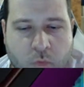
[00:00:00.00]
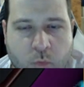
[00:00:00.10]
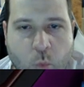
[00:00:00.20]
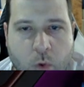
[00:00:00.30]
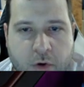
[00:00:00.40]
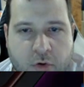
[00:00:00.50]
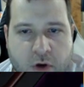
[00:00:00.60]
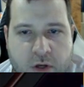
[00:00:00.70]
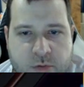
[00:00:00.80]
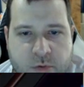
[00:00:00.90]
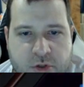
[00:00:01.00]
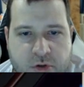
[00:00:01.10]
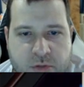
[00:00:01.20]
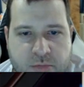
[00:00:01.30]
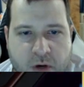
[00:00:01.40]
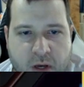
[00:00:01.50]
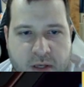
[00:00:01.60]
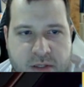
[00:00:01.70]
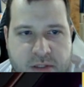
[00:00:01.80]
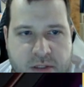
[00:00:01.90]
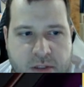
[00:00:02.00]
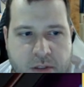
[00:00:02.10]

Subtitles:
1 Cross Switcher is prized.